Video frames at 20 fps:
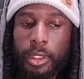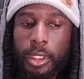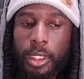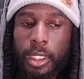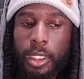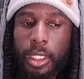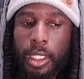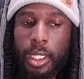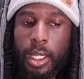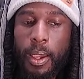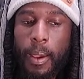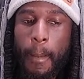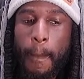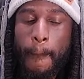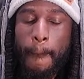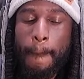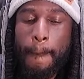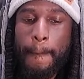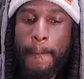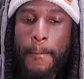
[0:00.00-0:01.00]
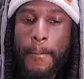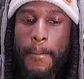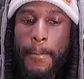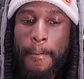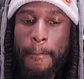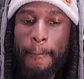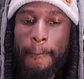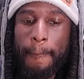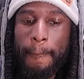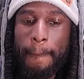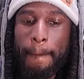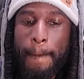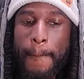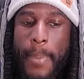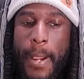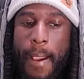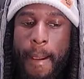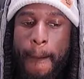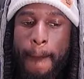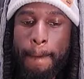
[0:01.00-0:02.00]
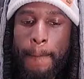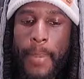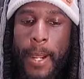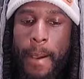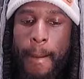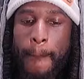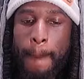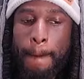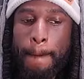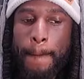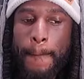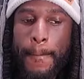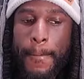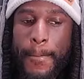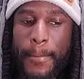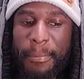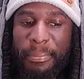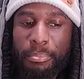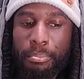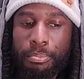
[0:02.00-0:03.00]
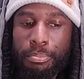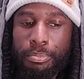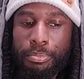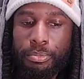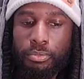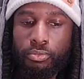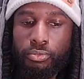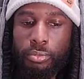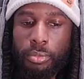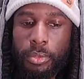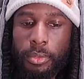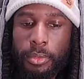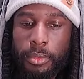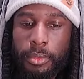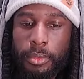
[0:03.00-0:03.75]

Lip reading: [no speech]